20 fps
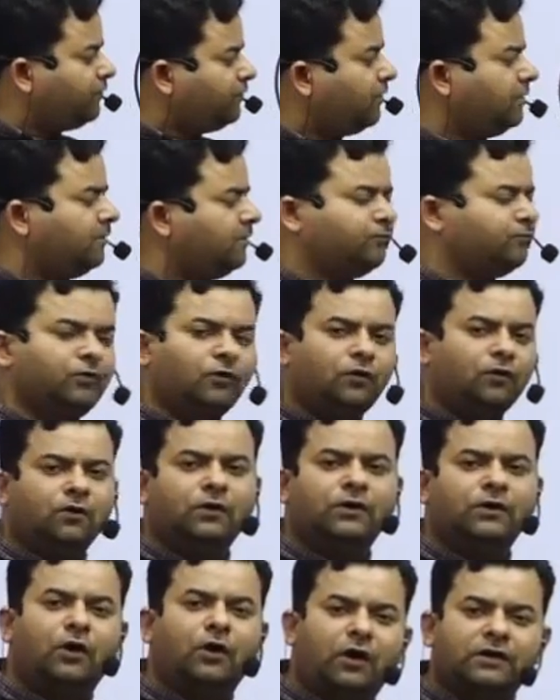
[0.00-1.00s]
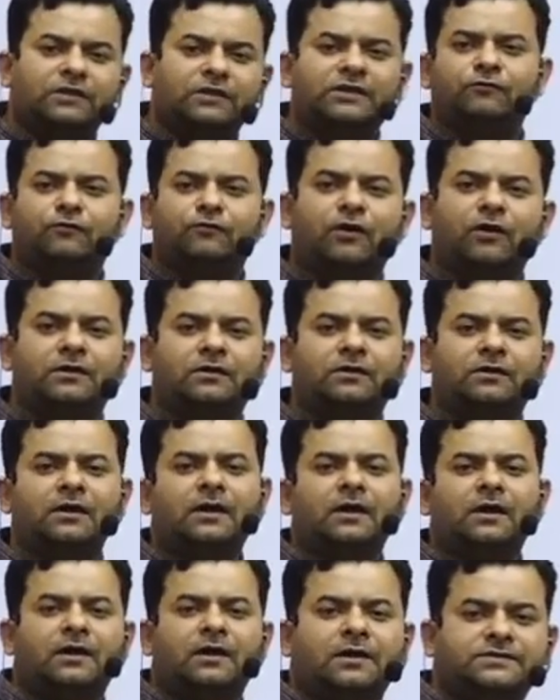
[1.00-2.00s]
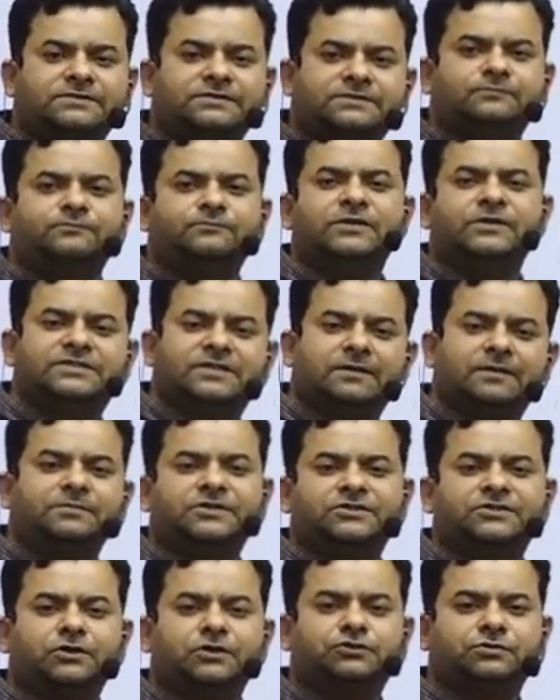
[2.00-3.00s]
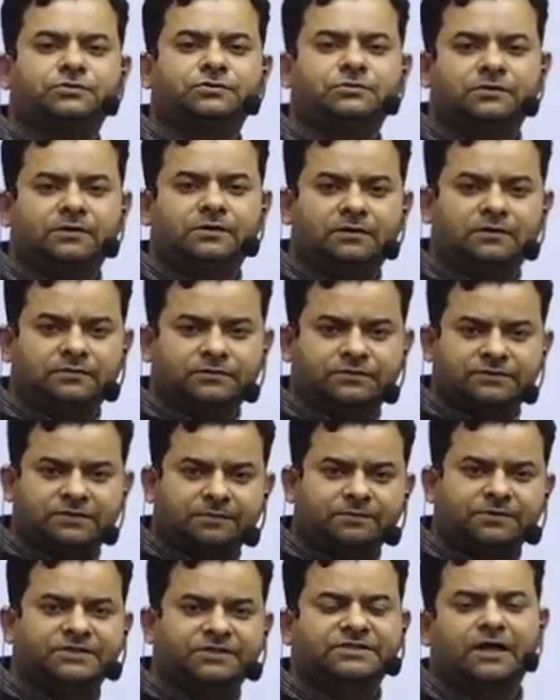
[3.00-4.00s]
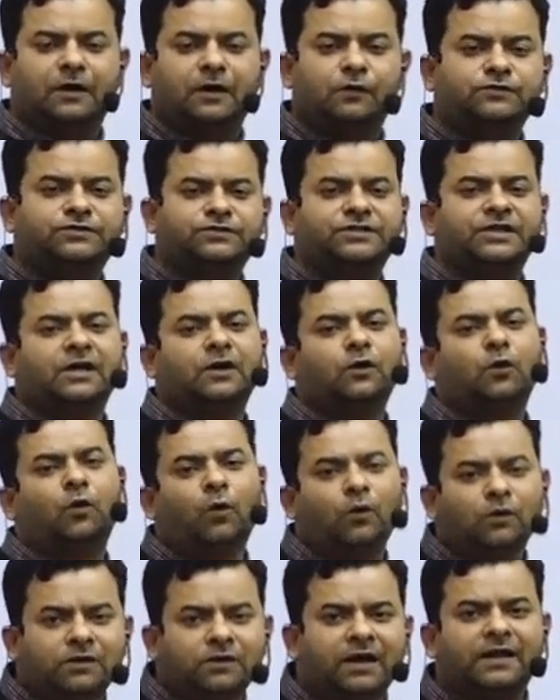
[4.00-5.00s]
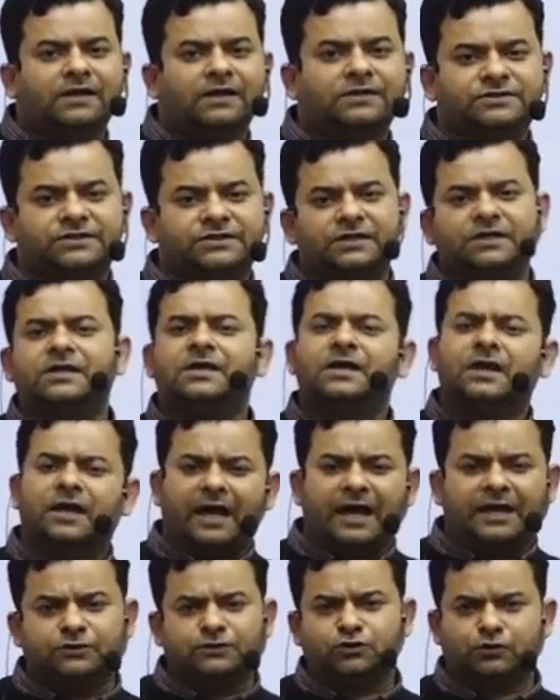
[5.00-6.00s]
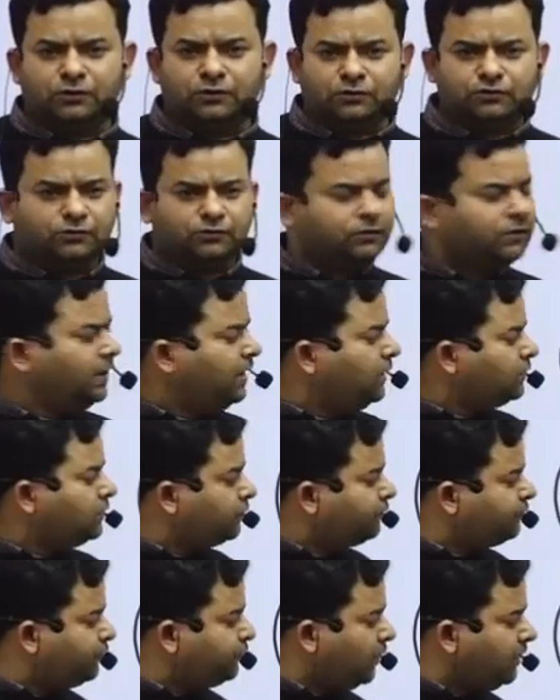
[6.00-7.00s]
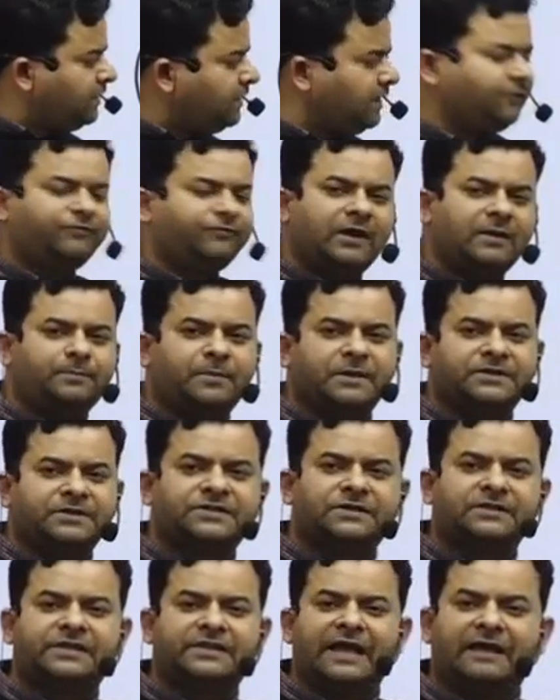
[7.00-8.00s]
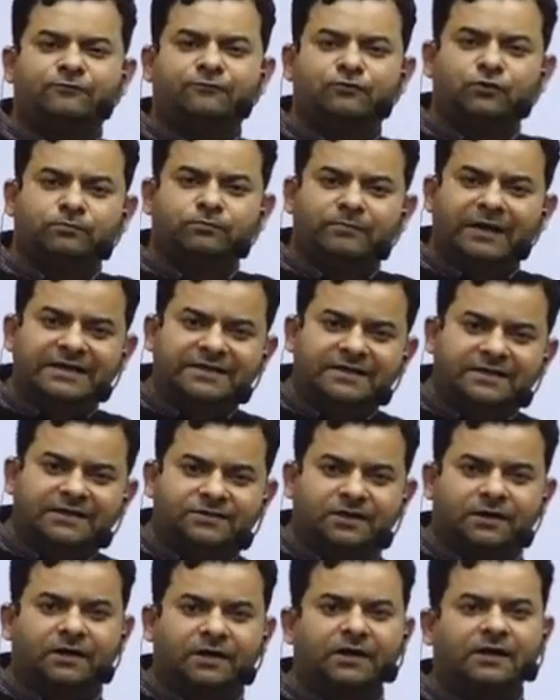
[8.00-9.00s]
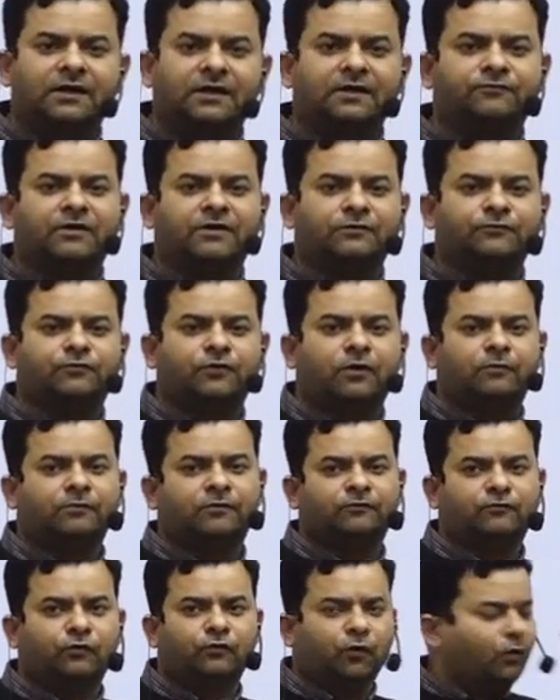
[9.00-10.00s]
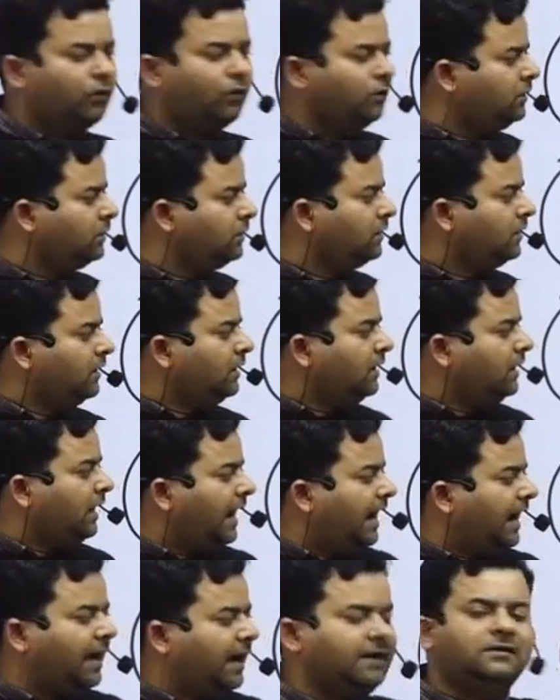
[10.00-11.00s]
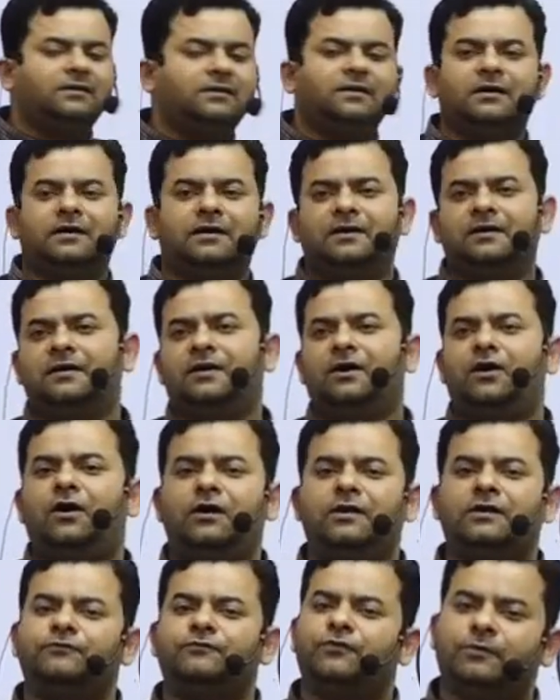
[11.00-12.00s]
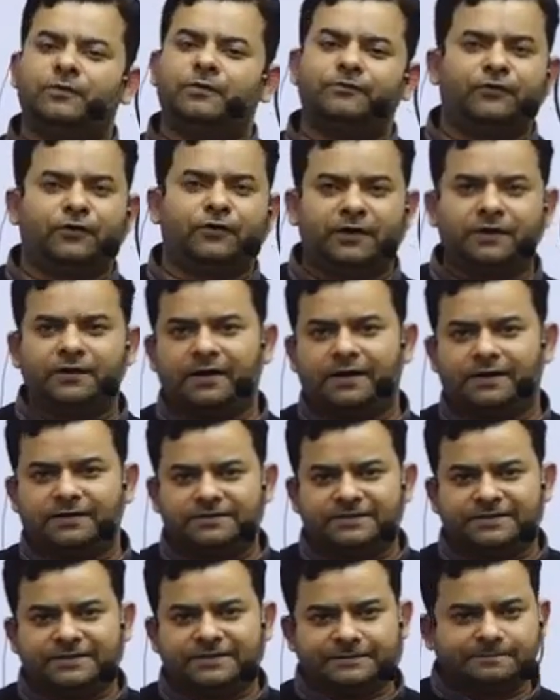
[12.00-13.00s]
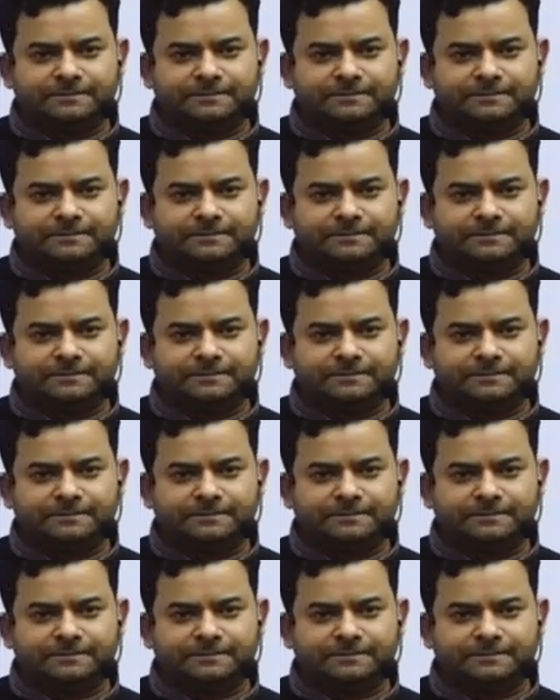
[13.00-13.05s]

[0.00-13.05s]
of gold, or they want with some discounts their own currency, and so and so. So 25% they have to mandatorily give in form of gold and or in form of foreign currencies.